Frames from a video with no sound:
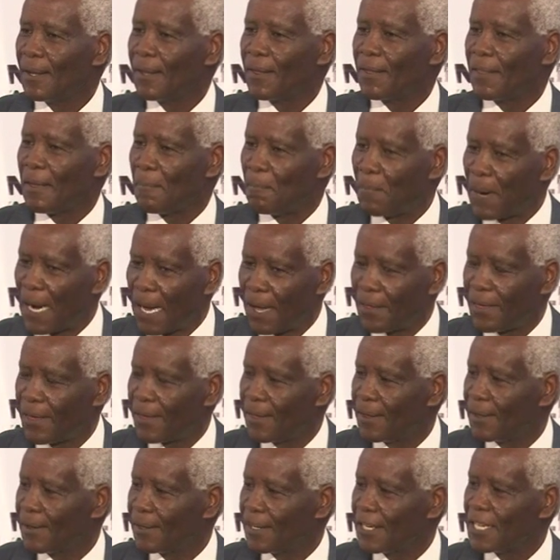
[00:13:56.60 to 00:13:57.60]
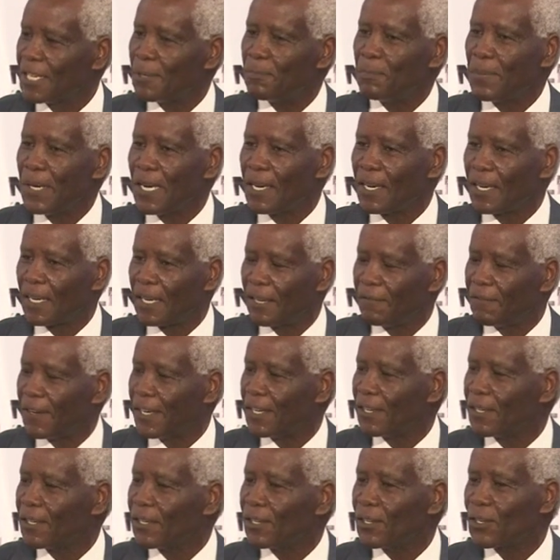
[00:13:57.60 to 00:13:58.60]
the birth is being
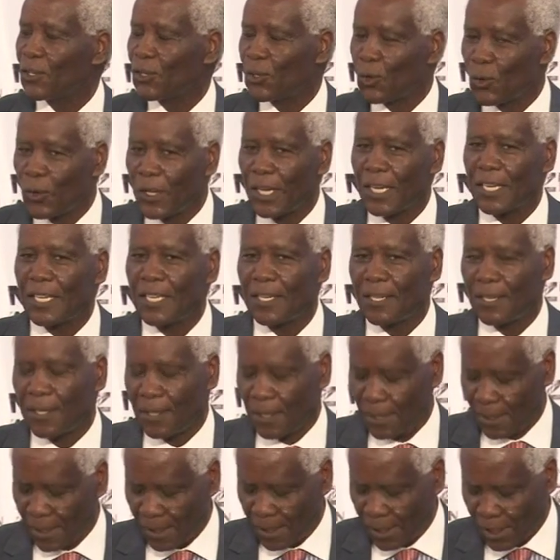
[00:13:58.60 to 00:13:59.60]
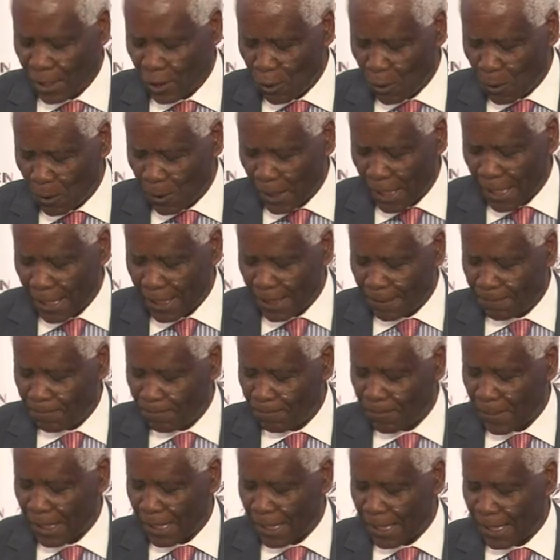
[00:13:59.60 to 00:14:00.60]
given to this,
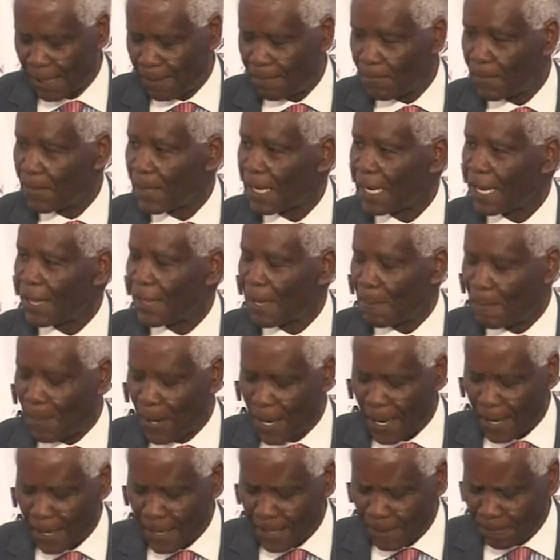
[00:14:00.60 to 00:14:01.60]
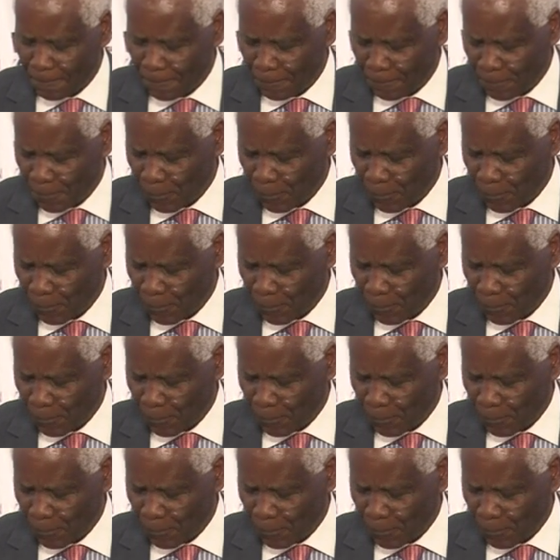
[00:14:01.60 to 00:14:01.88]
leather park.